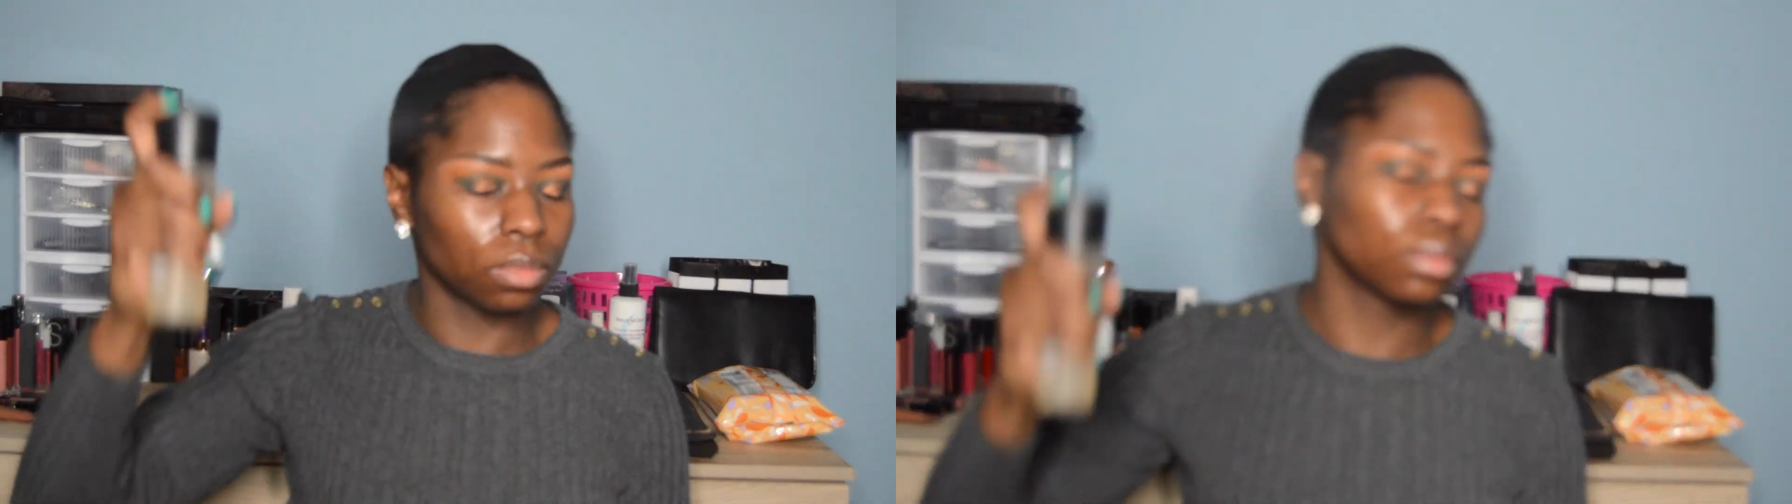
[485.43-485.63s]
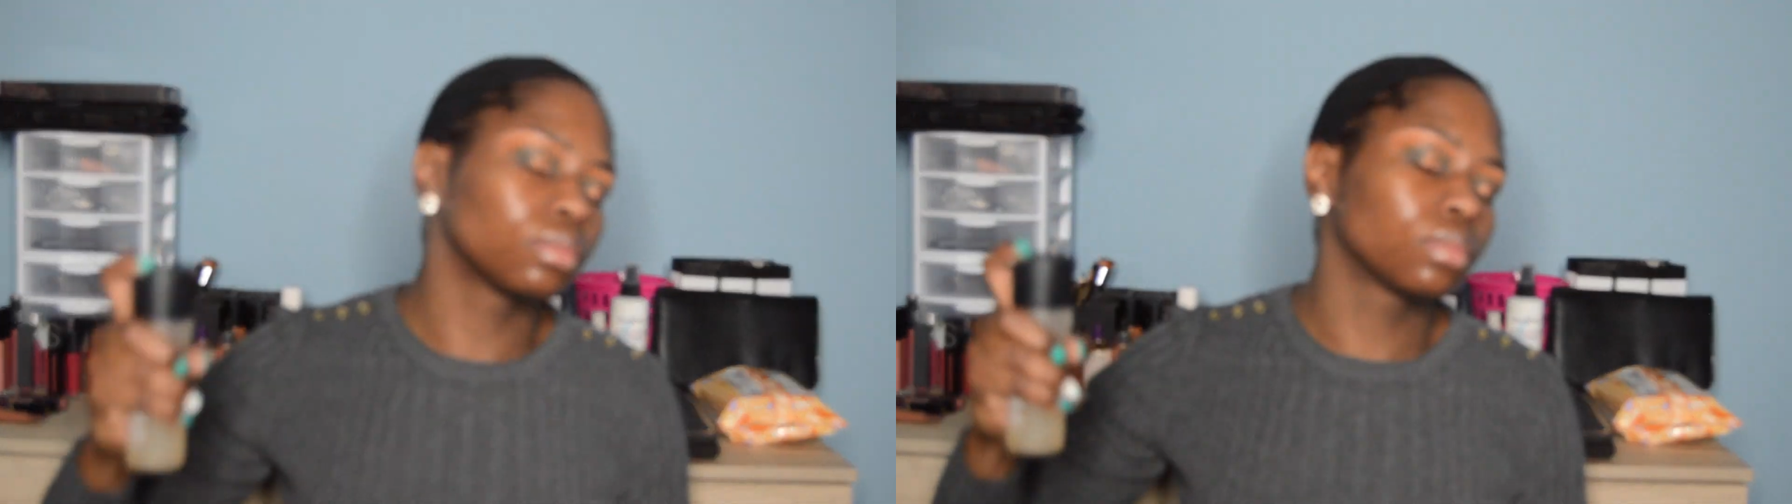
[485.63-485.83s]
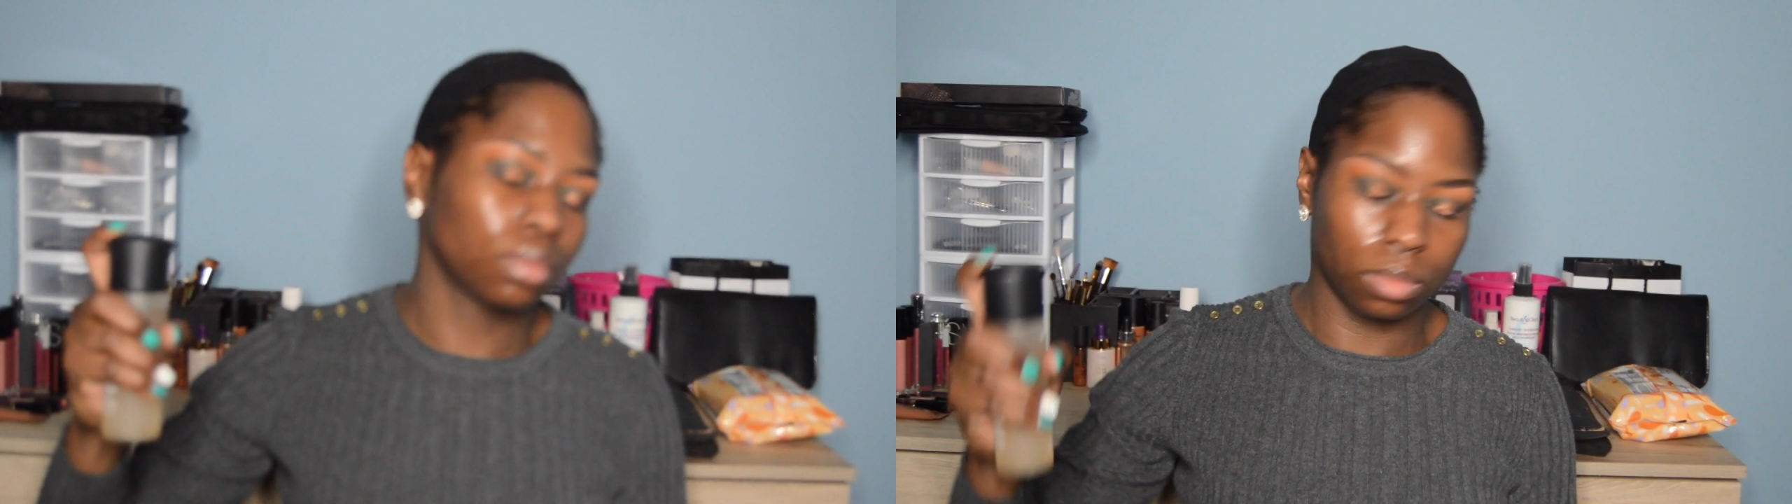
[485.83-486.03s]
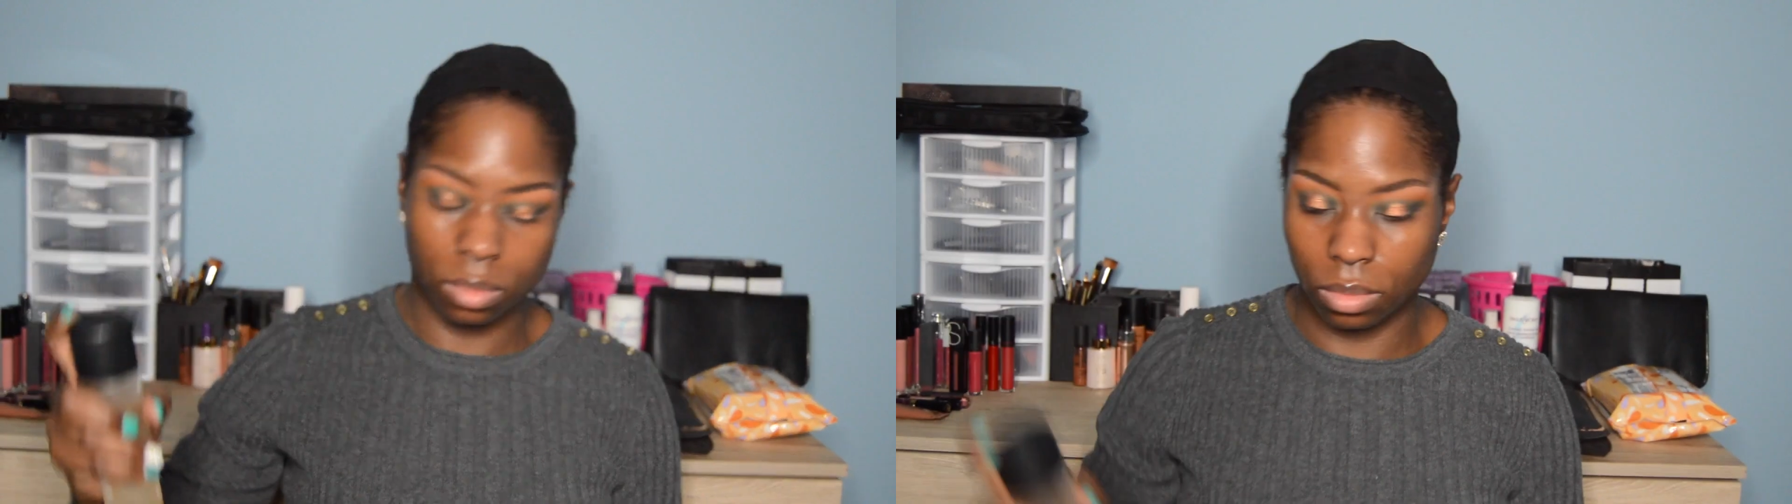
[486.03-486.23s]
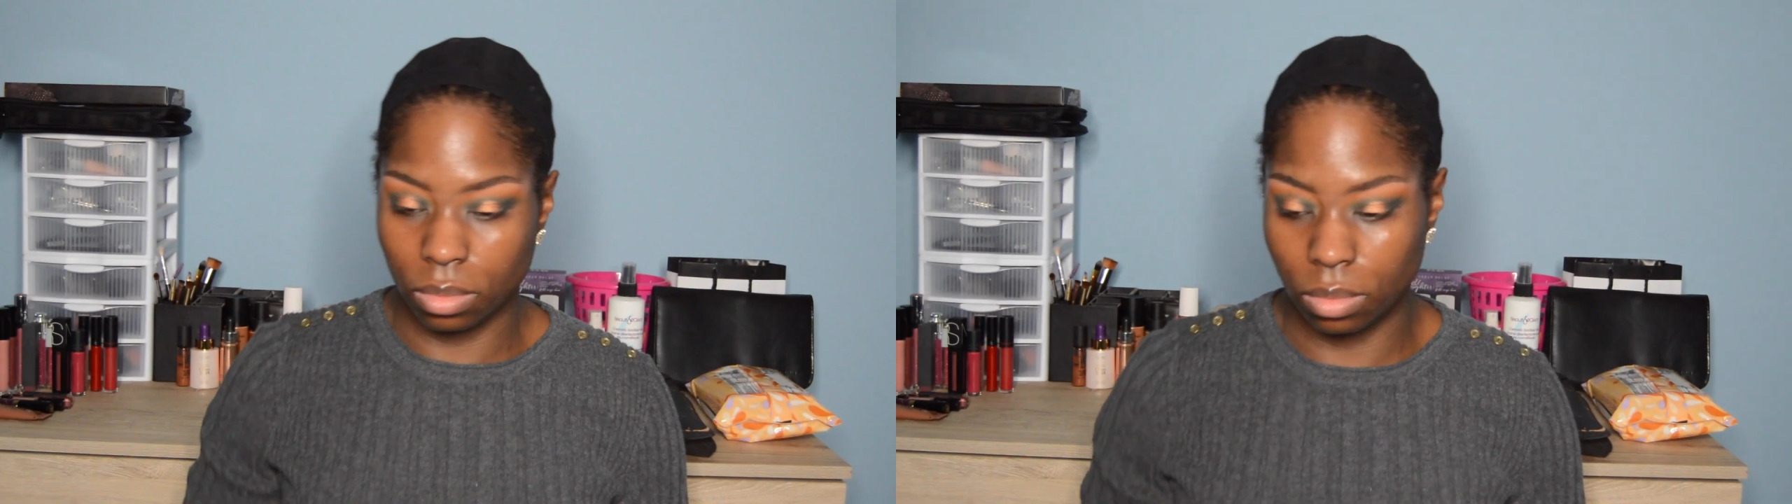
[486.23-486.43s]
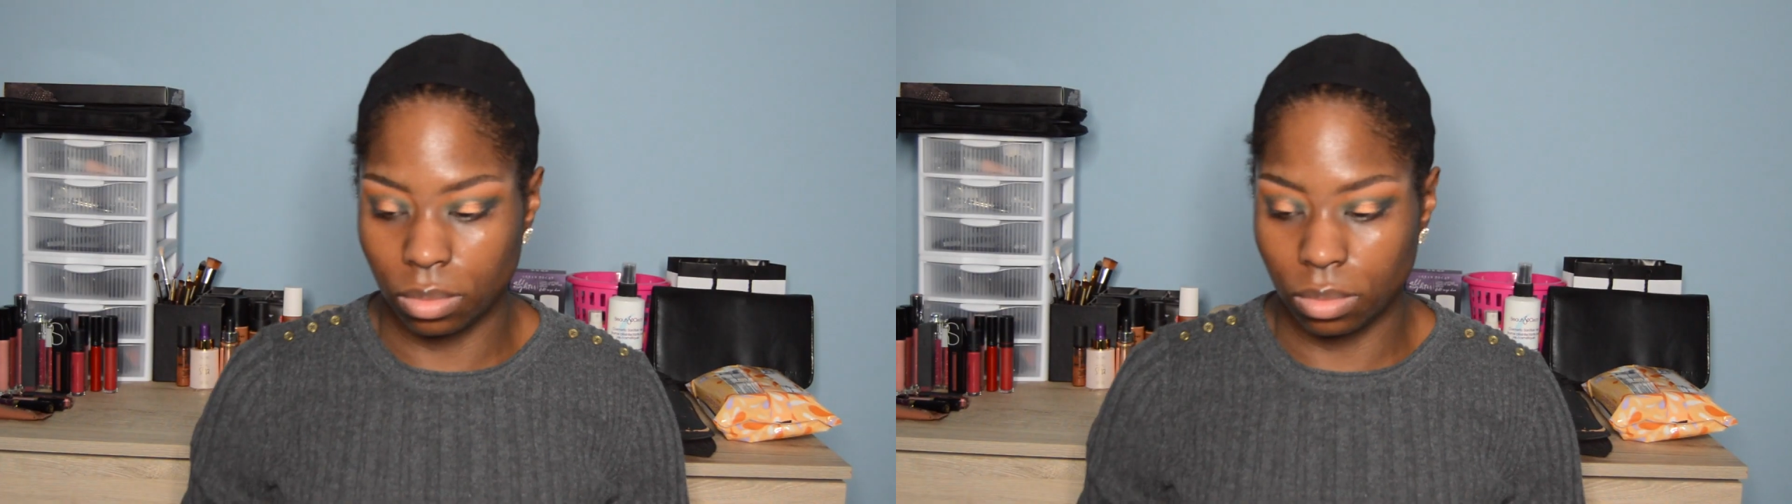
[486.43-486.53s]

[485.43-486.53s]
Fix Plus